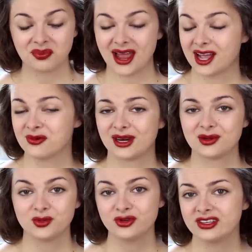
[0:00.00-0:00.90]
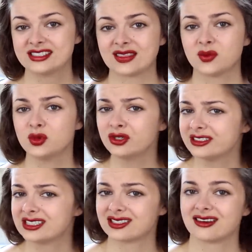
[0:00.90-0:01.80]
black and white movies, and the
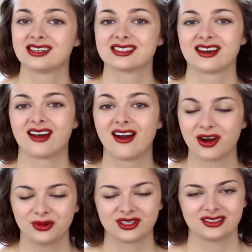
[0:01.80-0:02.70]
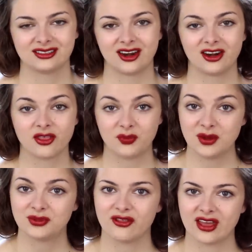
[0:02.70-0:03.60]
movie stars are the
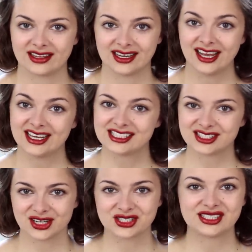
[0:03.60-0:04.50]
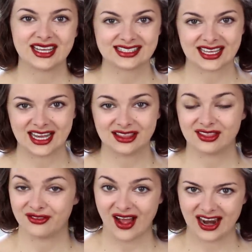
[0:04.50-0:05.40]
people that start to
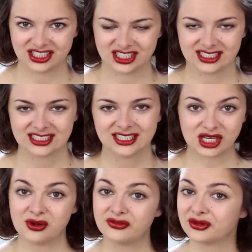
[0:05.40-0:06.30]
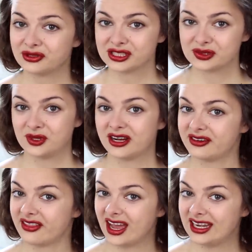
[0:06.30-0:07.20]
dictate the fashion. So of course,
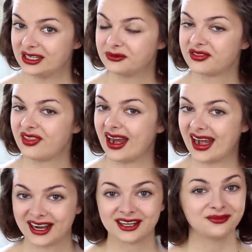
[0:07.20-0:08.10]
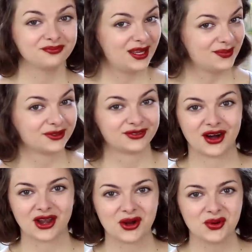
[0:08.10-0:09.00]
whatever they did with their hair, people
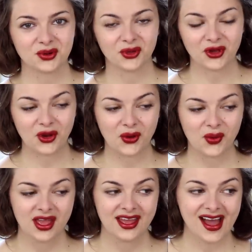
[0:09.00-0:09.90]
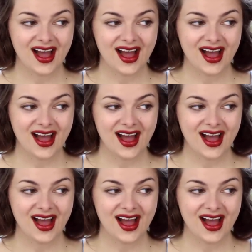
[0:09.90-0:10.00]
followed, although